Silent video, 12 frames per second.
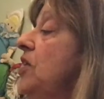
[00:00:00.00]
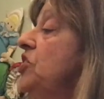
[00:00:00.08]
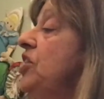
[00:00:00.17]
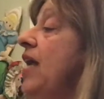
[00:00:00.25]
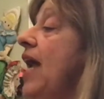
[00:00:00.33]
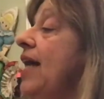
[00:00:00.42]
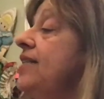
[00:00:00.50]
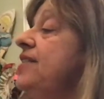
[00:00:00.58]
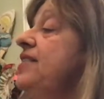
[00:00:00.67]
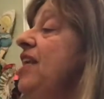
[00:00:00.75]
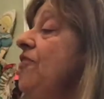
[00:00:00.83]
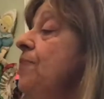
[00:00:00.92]
she had
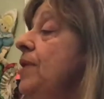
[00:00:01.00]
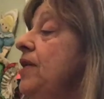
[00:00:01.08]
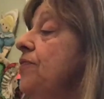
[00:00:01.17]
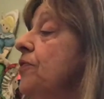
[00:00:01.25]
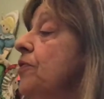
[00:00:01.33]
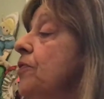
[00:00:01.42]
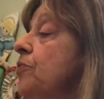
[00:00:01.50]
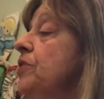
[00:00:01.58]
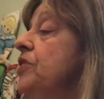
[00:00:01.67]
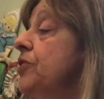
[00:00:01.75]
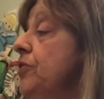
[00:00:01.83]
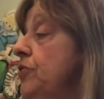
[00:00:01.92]
to save money for her
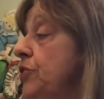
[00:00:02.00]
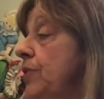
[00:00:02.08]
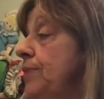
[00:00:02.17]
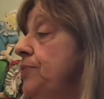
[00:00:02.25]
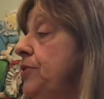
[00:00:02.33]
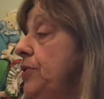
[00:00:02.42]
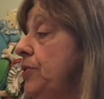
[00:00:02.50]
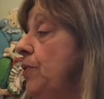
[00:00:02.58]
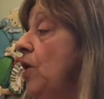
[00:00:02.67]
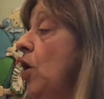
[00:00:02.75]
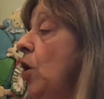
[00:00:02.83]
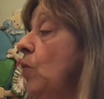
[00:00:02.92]
return trip too,
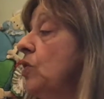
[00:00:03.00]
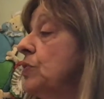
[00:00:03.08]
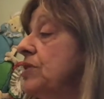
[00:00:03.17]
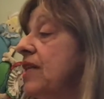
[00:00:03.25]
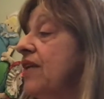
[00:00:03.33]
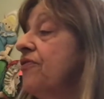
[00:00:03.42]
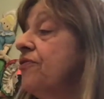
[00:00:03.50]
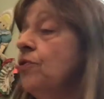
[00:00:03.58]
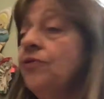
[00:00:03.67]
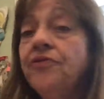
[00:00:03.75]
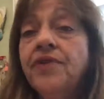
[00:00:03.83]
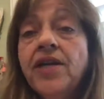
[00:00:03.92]
which was like
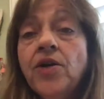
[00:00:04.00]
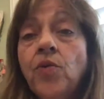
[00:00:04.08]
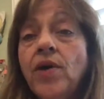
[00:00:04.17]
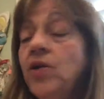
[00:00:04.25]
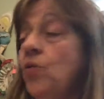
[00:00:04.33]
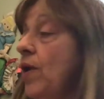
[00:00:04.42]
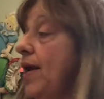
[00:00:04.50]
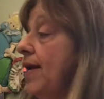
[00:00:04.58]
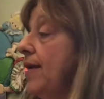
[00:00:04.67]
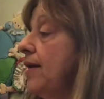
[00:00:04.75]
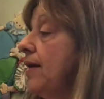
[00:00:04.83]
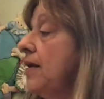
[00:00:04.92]
full fare one way.